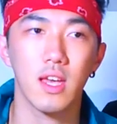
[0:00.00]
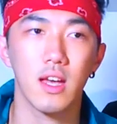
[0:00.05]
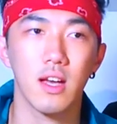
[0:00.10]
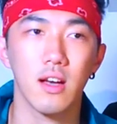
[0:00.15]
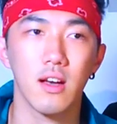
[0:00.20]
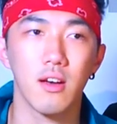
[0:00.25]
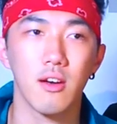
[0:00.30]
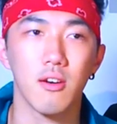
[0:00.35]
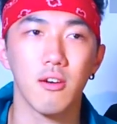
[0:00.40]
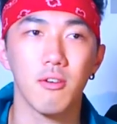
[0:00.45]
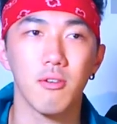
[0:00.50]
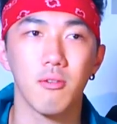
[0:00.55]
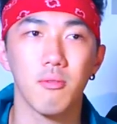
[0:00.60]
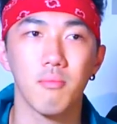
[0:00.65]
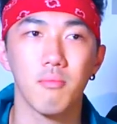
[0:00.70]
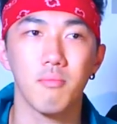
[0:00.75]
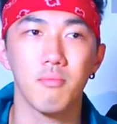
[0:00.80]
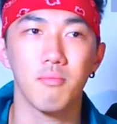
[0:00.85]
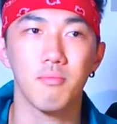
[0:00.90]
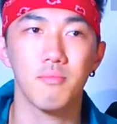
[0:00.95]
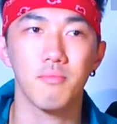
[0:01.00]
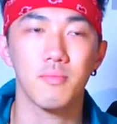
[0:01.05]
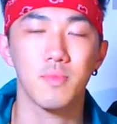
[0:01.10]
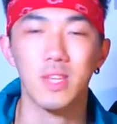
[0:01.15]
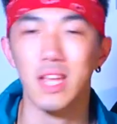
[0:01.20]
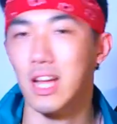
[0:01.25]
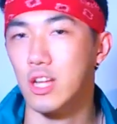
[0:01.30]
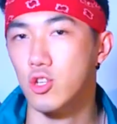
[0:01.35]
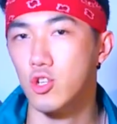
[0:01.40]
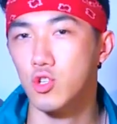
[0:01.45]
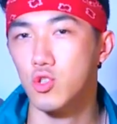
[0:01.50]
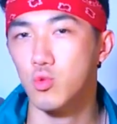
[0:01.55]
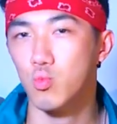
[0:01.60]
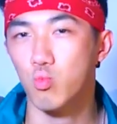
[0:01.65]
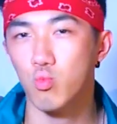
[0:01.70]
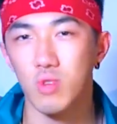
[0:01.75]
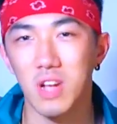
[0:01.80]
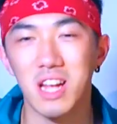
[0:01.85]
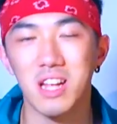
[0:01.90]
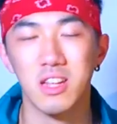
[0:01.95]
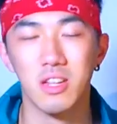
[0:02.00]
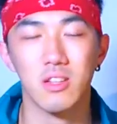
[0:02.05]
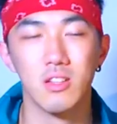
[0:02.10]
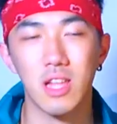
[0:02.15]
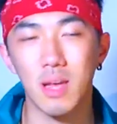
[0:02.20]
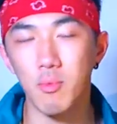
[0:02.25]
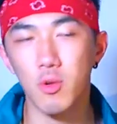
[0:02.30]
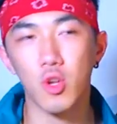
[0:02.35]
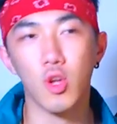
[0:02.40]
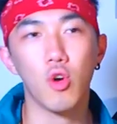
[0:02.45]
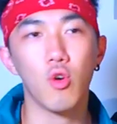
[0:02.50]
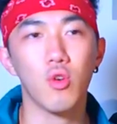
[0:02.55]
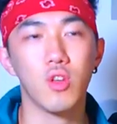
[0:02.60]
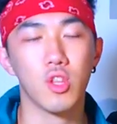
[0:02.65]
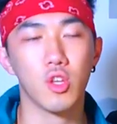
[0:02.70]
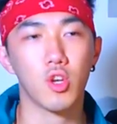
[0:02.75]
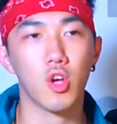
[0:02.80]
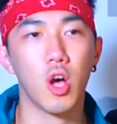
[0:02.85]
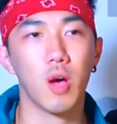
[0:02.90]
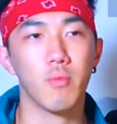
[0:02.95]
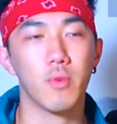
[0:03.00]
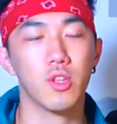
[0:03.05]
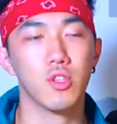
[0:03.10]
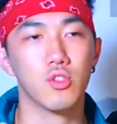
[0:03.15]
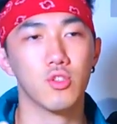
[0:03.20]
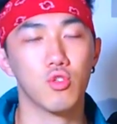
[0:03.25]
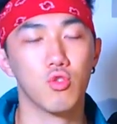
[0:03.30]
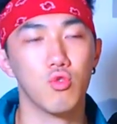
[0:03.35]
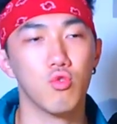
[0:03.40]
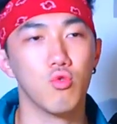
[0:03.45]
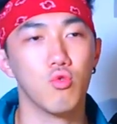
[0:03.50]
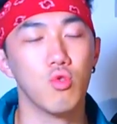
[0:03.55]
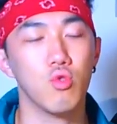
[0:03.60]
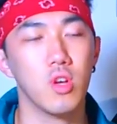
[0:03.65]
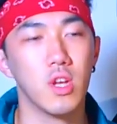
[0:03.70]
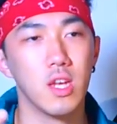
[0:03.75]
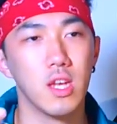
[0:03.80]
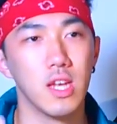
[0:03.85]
um, yeah, just let me know in the comments who